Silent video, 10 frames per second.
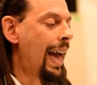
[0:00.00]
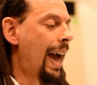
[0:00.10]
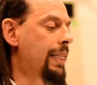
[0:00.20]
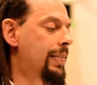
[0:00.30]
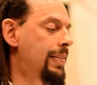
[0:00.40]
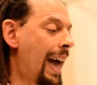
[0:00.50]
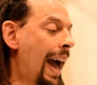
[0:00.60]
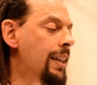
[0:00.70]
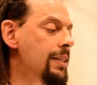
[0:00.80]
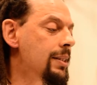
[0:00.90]
And
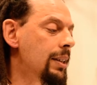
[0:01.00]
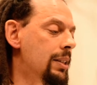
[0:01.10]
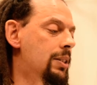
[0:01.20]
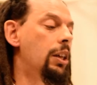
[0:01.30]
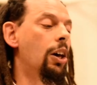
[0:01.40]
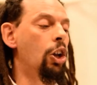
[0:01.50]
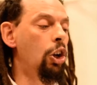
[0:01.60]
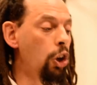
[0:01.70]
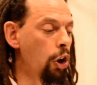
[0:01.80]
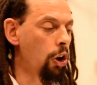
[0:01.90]
that is the
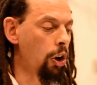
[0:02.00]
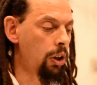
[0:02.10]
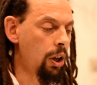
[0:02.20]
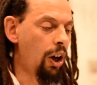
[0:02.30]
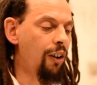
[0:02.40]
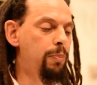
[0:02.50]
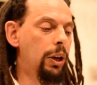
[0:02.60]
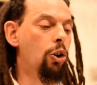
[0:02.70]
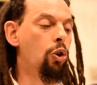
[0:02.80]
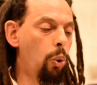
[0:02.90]
allure of
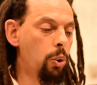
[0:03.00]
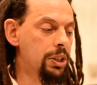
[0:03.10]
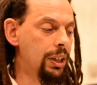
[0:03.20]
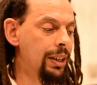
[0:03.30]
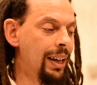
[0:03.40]
being courted